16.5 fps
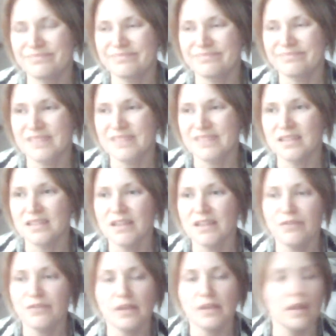living
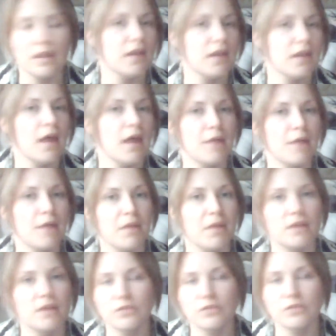kind of
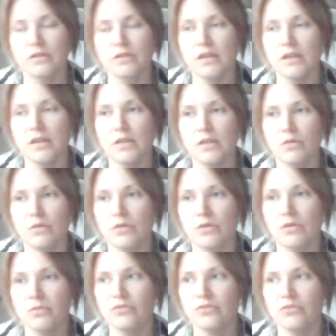haphazardly, or we're
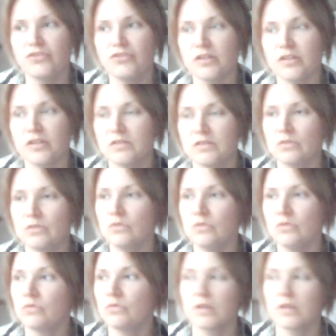just
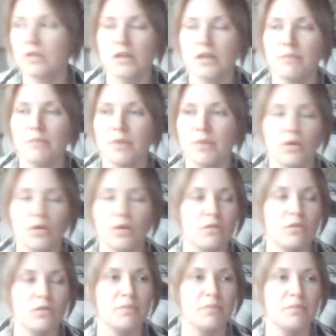going about our
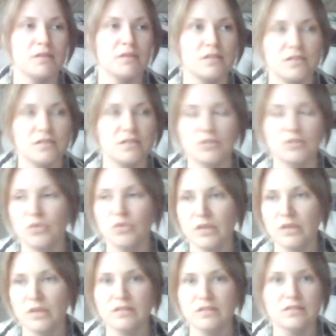business doing
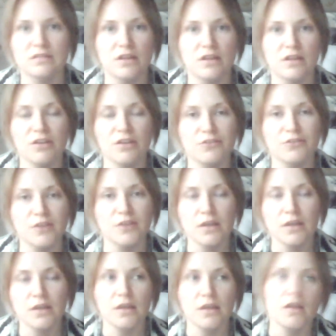stuff,
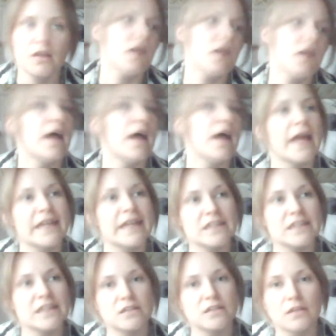and
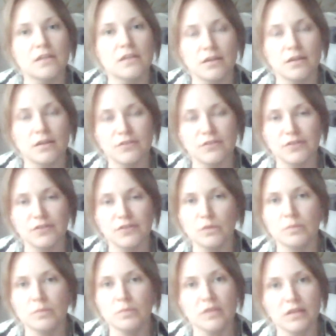none of it feels
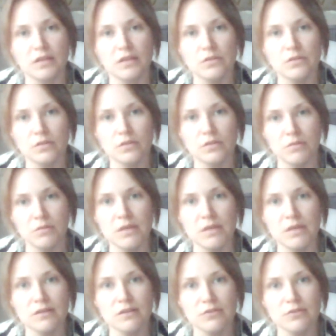particularly
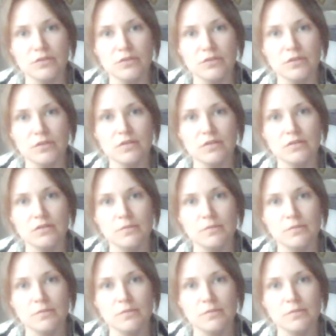meaningful to us.